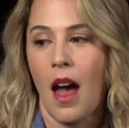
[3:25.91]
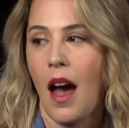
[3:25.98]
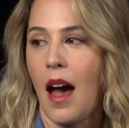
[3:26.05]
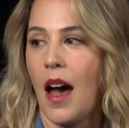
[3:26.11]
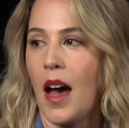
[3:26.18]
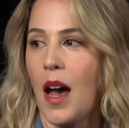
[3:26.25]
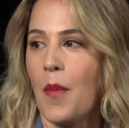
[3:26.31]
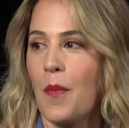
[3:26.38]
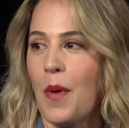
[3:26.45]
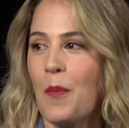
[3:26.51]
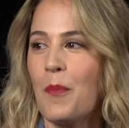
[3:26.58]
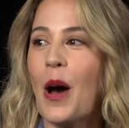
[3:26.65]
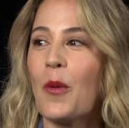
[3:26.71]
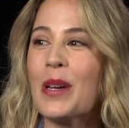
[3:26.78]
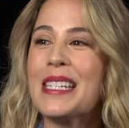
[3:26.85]
Um,
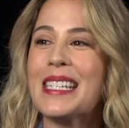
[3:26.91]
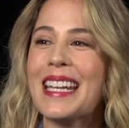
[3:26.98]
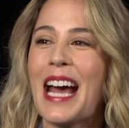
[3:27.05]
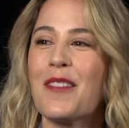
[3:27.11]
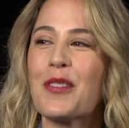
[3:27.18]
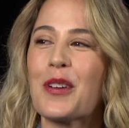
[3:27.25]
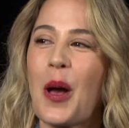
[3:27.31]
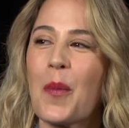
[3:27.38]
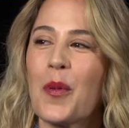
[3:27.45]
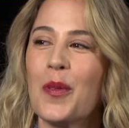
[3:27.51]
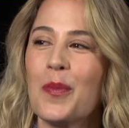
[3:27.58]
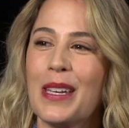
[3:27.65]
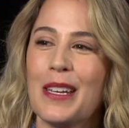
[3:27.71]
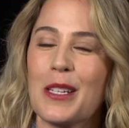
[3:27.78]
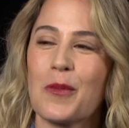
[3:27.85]
but we did have a couple
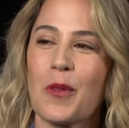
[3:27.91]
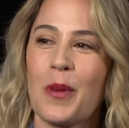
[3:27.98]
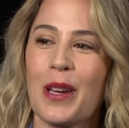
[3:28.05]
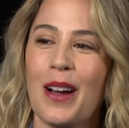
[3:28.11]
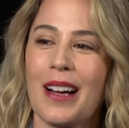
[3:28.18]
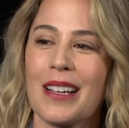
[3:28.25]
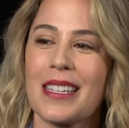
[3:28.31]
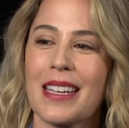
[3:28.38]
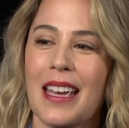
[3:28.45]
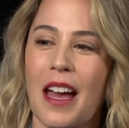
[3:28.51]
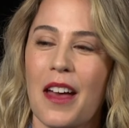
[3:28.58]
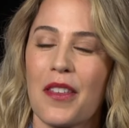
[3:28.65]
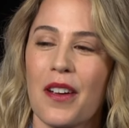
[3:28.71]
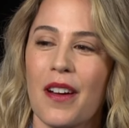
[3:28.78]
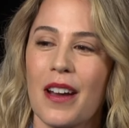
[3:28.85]
meetings where we got
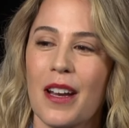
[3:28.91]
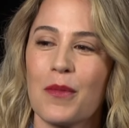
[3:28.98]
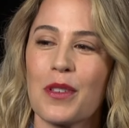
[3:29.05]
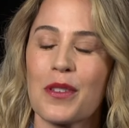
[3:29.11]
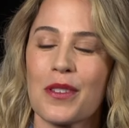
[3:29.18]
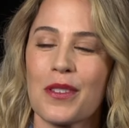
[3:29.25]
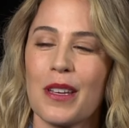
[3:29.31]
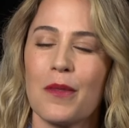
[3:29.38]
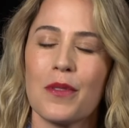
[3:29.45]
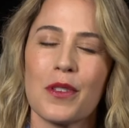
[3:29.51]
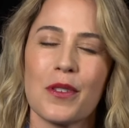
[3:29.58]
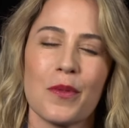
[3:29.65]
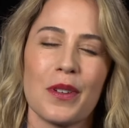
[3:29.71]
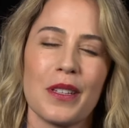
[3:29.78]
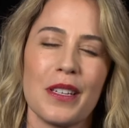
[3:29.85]
together, and it was it
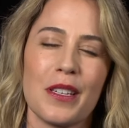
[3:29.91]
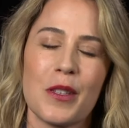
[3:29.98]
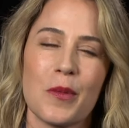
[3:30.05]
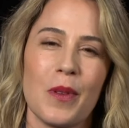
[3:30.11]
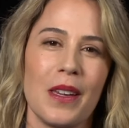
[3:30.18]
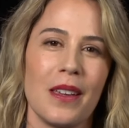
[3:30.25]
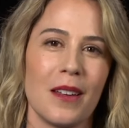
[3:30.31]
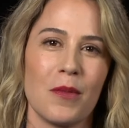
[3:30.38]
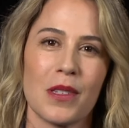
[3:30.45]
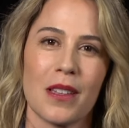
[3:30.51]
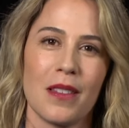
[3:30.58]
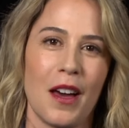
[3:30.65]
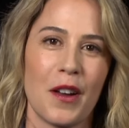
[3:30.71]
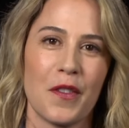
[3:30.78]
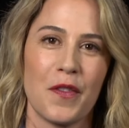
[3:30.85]
was really sweet. It was a
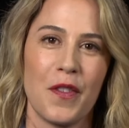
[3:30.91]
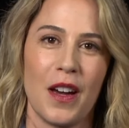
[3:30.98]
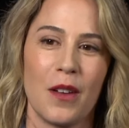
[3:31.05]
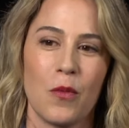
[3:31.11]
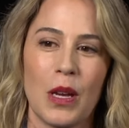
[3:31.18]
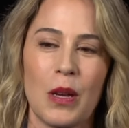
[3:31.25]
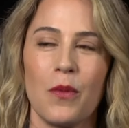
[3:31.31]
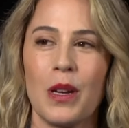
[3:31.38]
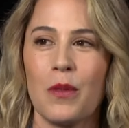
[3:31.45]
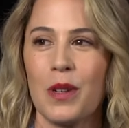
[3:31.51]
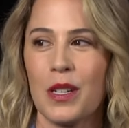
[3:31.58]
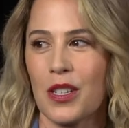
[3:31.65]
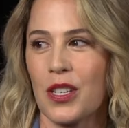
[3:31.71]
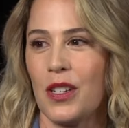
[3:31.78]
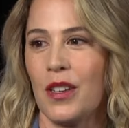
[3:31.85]
lot of fun. We, we
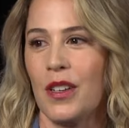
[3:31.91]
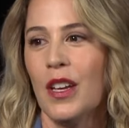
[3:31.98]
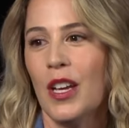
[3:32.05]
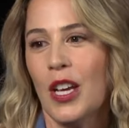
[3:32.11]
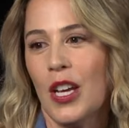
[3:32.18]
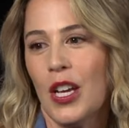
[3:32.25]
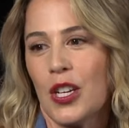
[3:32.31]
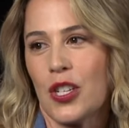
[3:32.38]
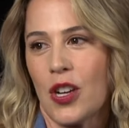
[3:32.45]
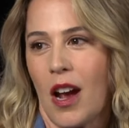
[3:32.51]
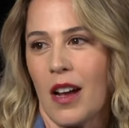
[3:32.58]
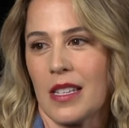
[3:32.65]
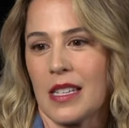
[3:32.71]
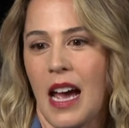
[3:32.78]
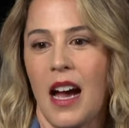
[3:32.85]
went to
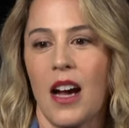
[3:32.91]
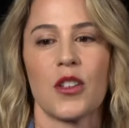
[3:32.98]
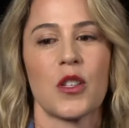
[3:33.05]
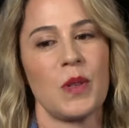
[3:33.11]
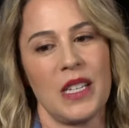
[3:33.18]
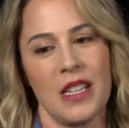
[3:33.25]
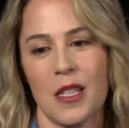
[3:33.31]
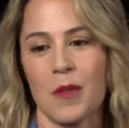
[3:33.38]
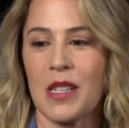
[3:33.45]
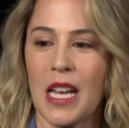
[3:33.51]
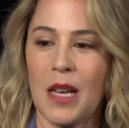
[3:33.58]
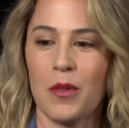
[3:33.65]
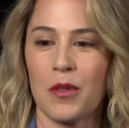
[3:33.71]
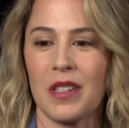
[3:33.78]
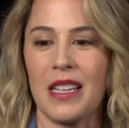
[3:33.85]
Sean's house, we did some
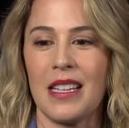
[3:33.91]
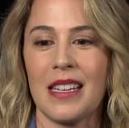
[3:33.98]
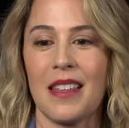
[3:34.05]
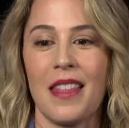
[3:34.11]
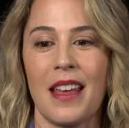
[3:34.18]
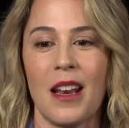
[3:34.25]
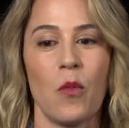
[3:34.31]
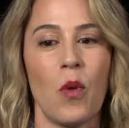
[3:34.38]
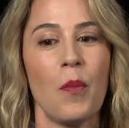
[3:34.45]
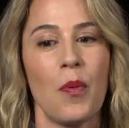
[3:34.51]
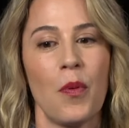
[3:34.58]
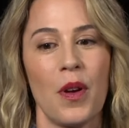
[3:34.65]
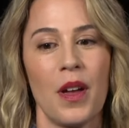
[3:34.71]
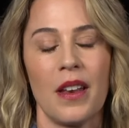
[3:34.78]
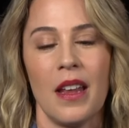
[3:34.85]
table reads, and then at one
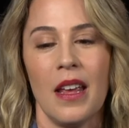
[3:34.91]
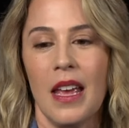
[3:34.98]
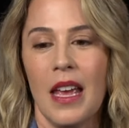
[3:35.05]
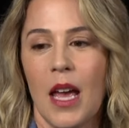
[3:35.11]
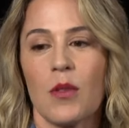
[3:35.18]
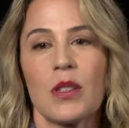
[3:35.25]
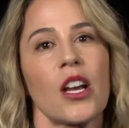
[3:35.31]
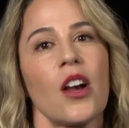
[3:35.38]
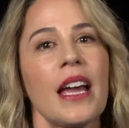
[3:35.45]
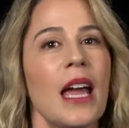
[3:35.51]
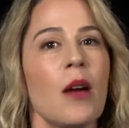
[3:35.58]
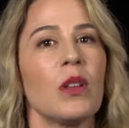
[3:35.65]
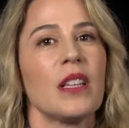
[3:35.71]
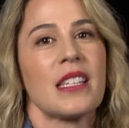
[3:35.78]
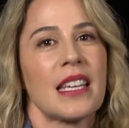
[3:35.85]
point, it was like, okay,
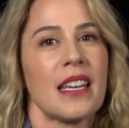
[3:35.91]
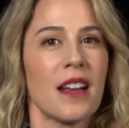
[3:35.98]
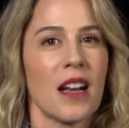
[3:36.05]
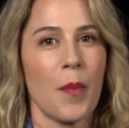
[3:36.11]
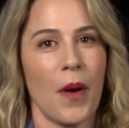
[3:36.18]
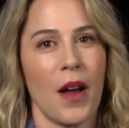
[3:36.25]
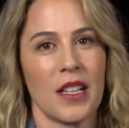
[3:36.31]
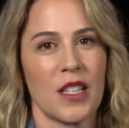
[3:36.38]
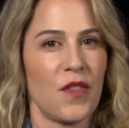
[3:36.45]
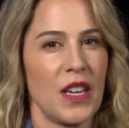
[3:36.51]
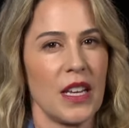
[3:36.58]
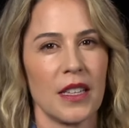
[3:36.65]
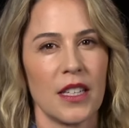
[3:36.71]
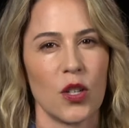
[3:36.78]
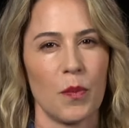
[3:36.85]
well, let's get it up on its
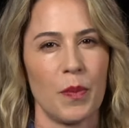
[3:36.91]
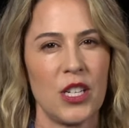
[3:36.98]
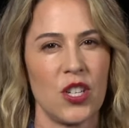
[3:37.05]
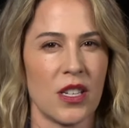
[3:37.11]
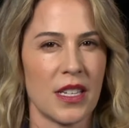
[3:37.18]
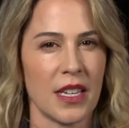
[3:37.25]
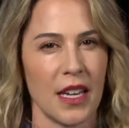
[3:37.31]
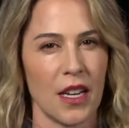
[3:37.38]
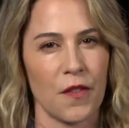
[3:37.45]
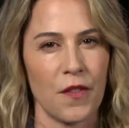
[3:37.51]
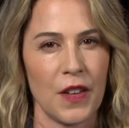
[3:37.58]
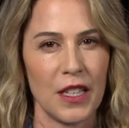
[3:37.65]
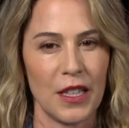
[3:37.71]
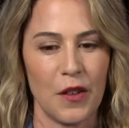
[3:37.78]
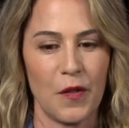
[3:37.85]
feet a little bit just to get a
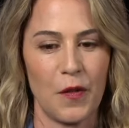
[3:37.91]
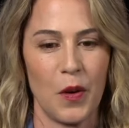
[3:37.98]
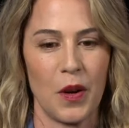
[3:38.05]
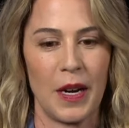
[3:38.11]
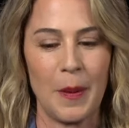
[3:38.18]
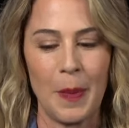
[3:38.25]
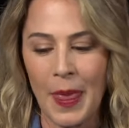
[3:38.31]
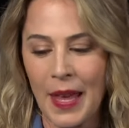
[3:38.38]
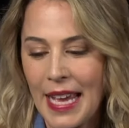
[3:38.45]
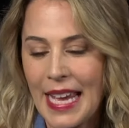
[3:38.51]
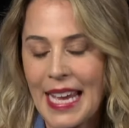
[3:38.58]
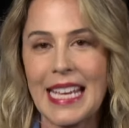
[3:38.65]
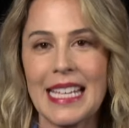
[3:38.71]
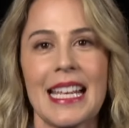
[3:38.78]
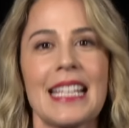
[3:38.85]
feeling for it.
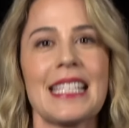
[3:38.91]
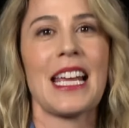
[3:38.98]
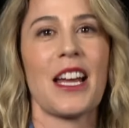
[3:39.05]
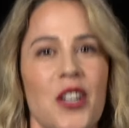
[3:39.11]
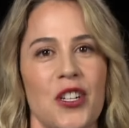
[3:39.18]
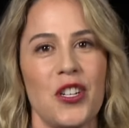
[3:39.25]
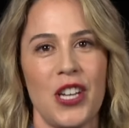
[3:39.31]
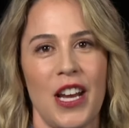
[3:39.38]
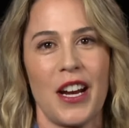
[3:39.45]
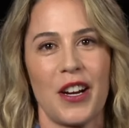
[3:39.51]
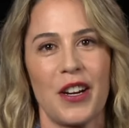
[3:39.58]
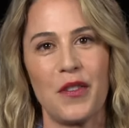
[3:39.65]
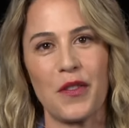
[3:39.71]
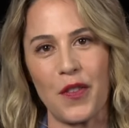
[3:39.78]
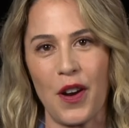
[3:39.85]
He sets out a
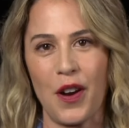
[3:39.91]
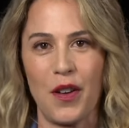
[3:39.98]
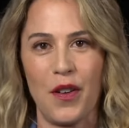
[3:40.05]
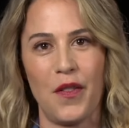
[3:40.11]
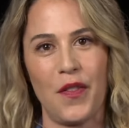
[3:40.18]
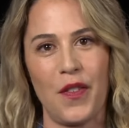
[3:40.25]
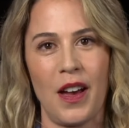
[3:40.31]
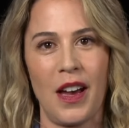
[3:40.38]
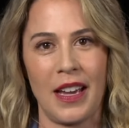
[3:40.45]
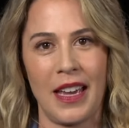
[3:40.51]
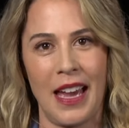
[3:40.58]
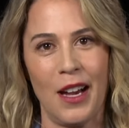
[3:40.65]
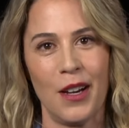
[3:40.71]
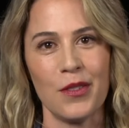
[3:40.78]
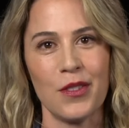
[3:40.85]
chair in front of a
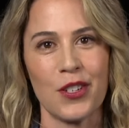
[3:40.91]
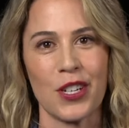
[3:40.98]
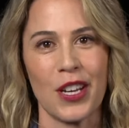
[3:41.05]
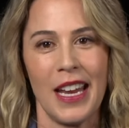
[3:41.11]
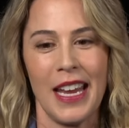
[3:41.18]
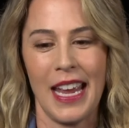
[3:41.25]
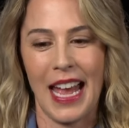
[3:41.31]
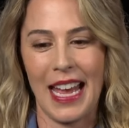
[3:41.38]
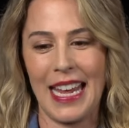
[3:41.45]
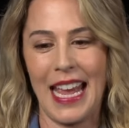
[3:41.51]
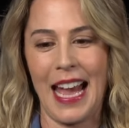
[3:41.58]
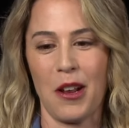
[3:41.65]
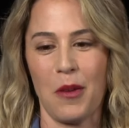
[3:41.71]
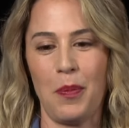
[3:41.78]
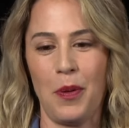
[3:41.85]
couch, and he
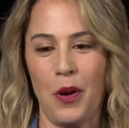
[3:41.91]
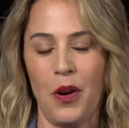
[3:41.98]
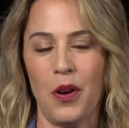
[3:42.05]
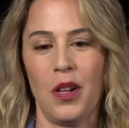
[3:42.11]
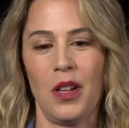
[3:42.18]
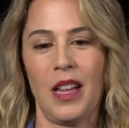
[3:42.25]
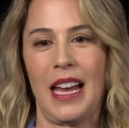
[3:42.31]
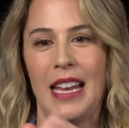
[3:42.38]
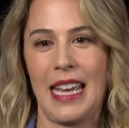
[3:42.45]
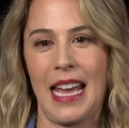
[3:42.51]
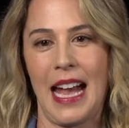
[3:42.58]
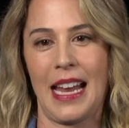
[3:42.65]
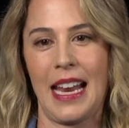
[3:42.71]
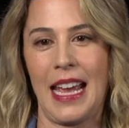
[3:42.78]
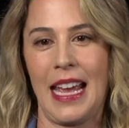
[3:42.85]
had a pole, and he
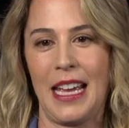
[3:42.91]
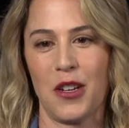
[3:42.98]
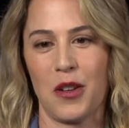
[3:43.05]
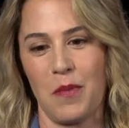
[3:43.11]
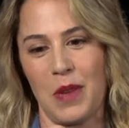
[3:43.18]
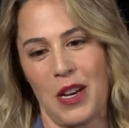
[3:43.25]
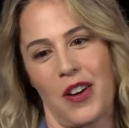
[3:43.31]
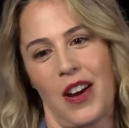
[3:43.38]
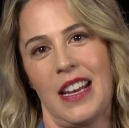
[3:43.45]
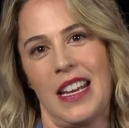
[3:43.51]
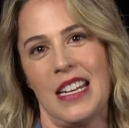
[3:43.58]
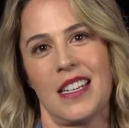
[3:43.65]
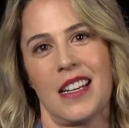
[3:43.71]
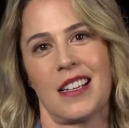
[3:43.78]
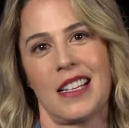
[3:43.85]
had a hand mirror, and
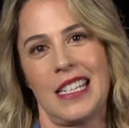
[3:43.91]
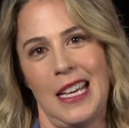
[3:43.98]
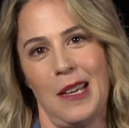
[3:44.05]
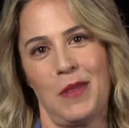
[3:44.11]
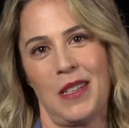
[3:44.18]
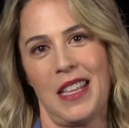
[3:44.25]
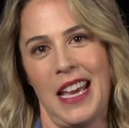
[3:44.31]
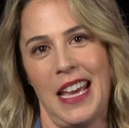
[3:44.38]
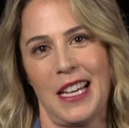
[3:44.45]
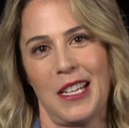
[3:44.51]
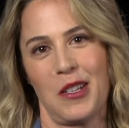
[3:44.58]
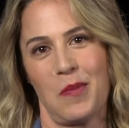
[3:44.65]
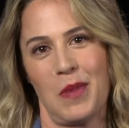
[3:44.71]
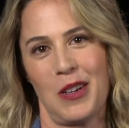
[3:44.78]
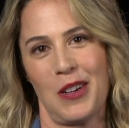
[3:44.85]
he duct taped the
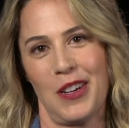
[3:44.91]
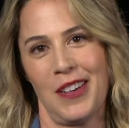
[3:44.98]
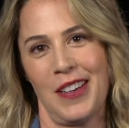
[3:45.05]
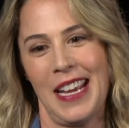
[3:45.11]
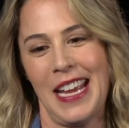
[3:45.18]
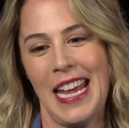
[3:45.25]
hand mirror.